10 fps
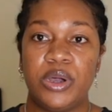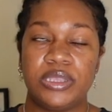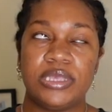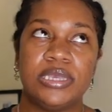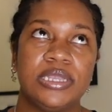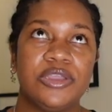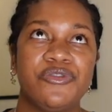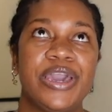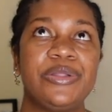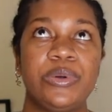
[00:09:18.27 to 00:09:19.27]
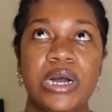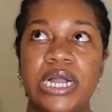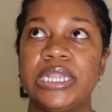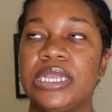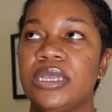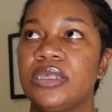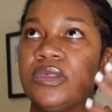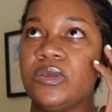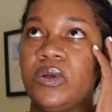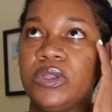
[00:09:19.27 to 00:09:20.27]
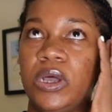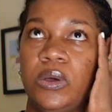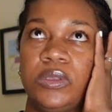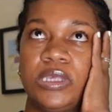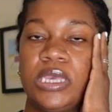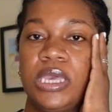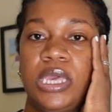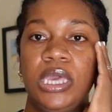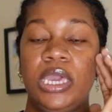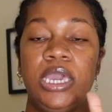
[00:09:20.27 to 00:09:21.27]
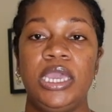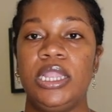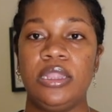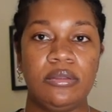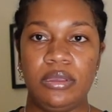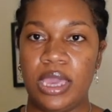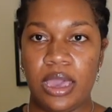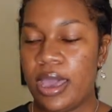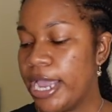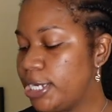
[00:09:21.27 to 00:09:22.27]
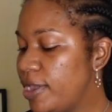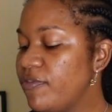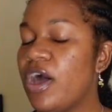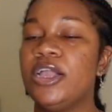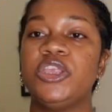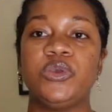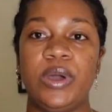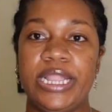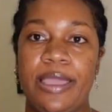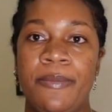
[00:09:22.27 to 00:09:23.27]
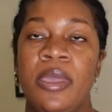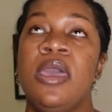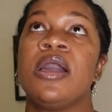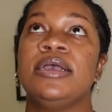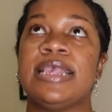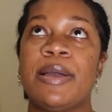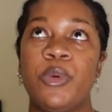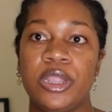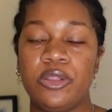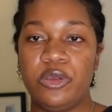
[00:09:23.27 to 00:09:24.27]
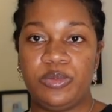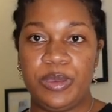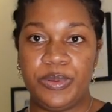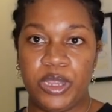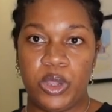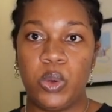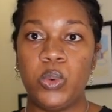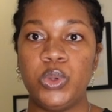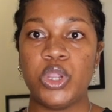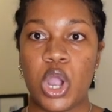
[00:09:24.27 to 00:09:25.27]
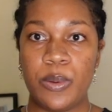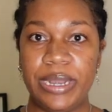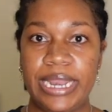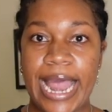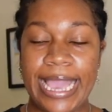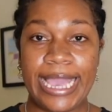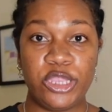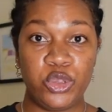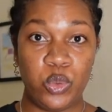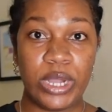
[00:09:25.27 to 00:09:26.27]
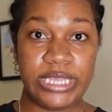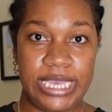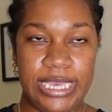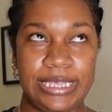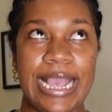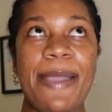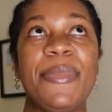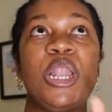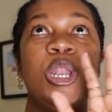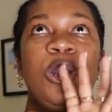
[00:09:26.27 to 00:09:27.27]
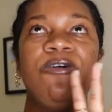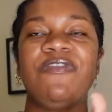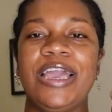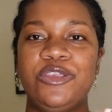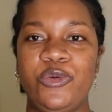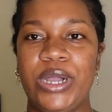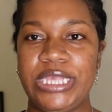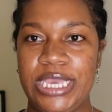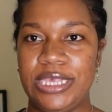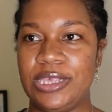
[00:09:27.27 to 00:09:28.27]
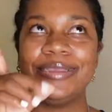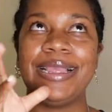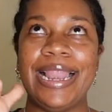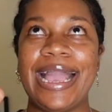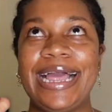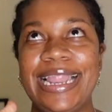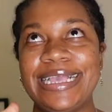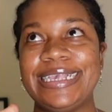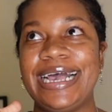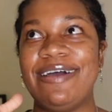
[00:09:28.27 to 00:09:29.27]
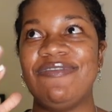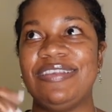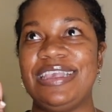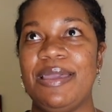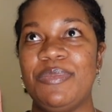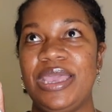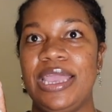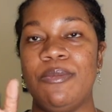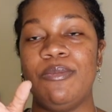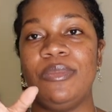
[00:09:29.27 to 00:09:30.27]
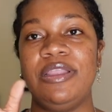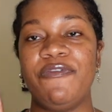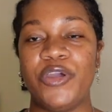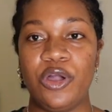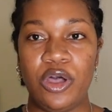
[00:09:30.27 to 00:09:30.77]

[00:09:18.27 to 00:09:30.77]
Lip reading: but the red one sold out. I should have gotten two of them because I'm one of those people, you know, who normally like get two of things. Like my love get two of things, so like I like to have the same thing in different